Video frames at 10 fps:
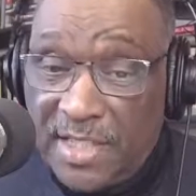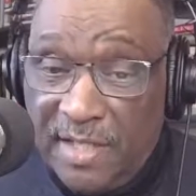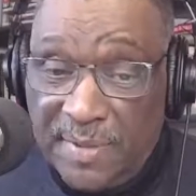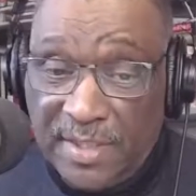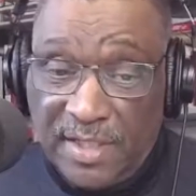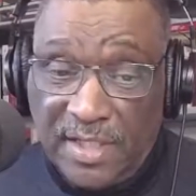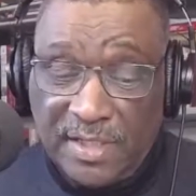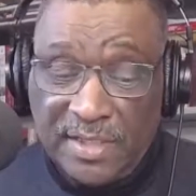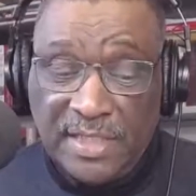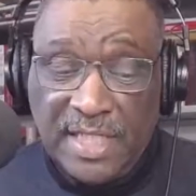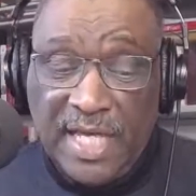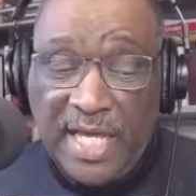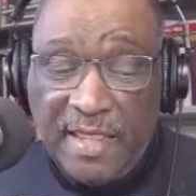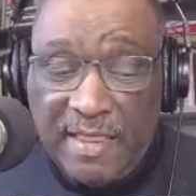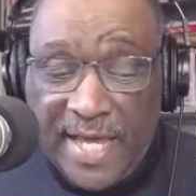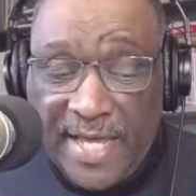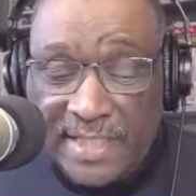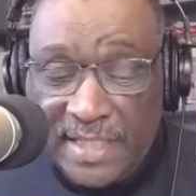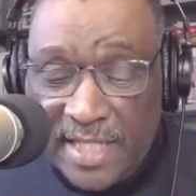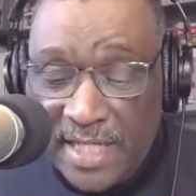coming along
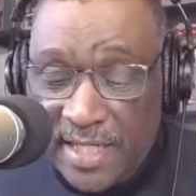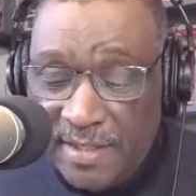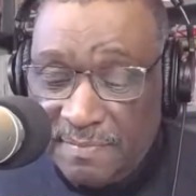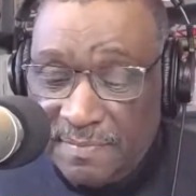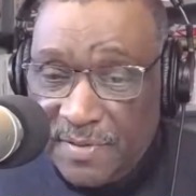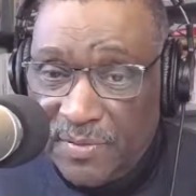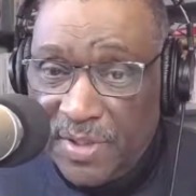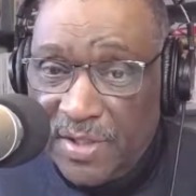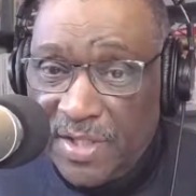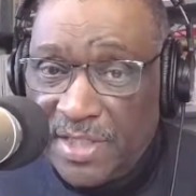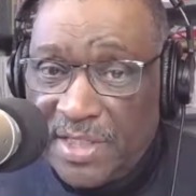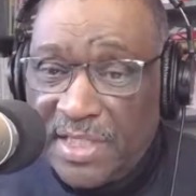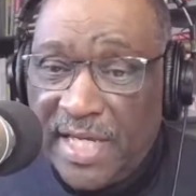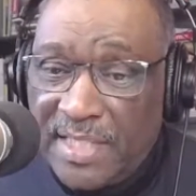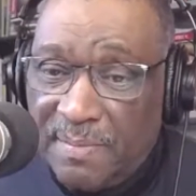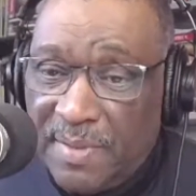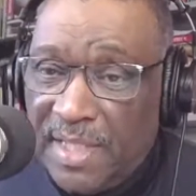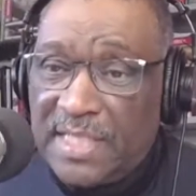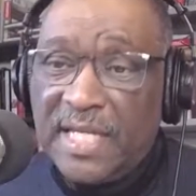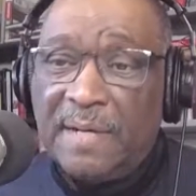that we're going to shake some
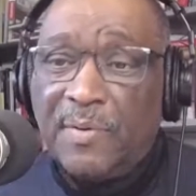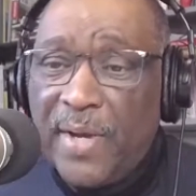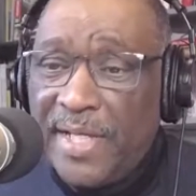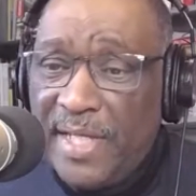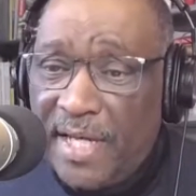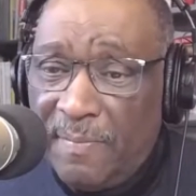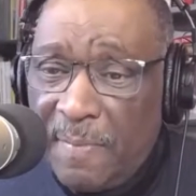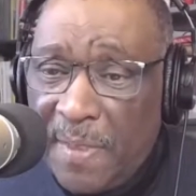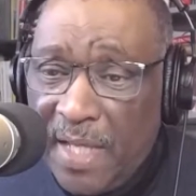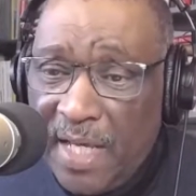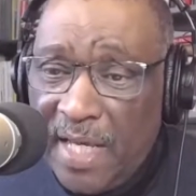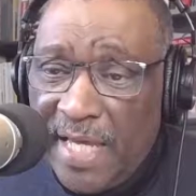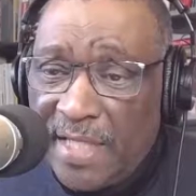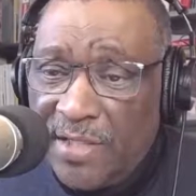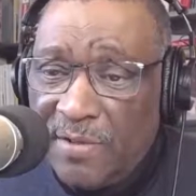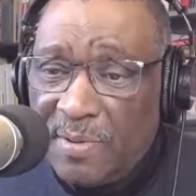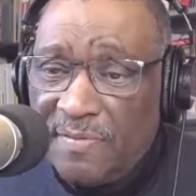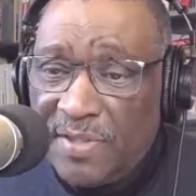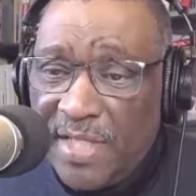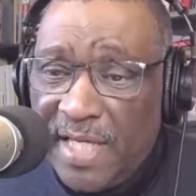things up. But right now, in terms of
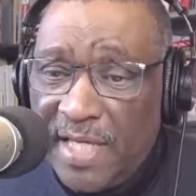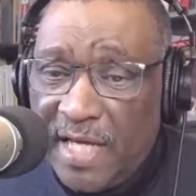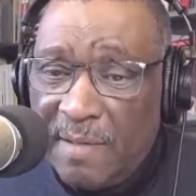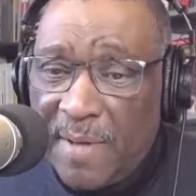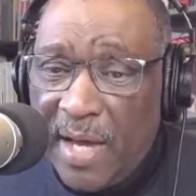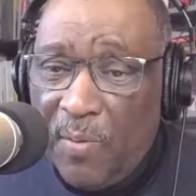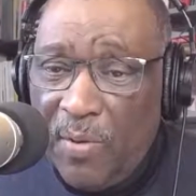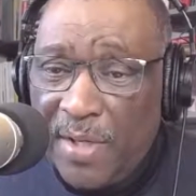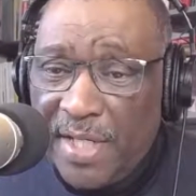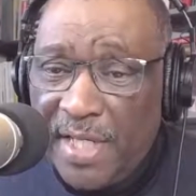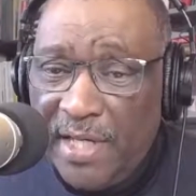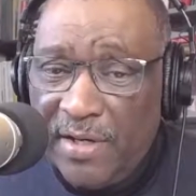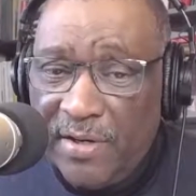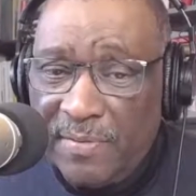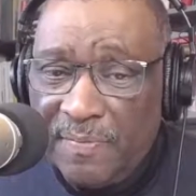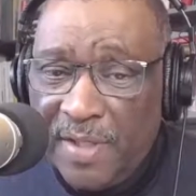shaking up, I want to hear